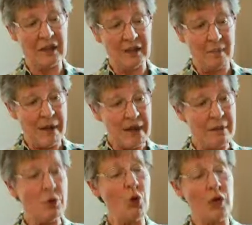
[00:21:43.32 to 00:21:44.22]
and that many
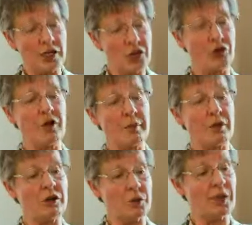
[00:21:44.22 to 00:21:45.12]
more
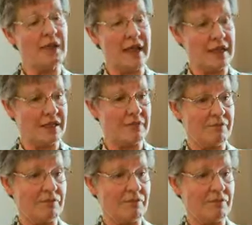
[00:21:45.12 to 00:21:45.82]
astronomers will get